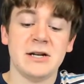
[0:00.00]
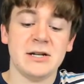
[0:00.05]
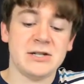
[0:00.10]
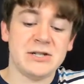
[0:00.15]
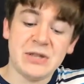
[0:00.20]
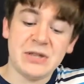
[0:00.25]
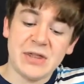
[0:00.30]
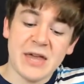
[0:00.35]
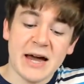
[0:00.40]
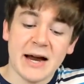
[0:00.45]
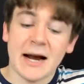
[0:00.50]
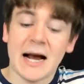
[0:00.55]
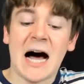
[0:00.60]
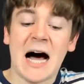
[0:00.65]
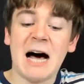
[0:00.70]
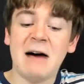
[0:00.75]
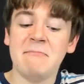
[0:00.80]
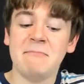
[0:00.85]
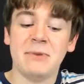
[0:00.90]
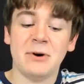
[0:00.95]
That
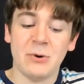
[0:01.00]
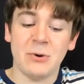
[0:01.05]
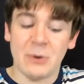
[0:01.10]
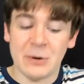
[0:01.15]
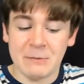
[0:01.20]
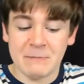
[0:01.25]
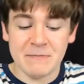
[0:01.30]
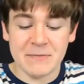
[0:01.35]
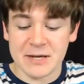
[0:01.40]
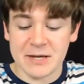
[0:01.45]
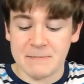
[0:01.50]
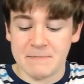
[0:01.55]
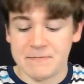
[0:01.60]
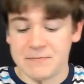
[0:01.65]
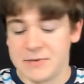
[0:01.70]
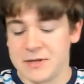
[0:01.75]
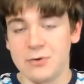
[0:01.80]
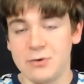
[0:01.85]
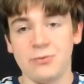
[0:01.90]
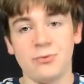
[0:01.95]
combo,
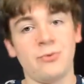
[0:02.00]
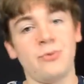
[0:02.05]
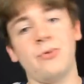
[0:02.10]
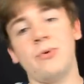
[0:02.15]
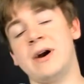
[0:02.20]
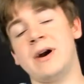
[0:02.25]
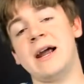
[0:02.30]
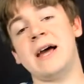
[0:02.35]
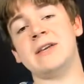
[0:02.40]
whereas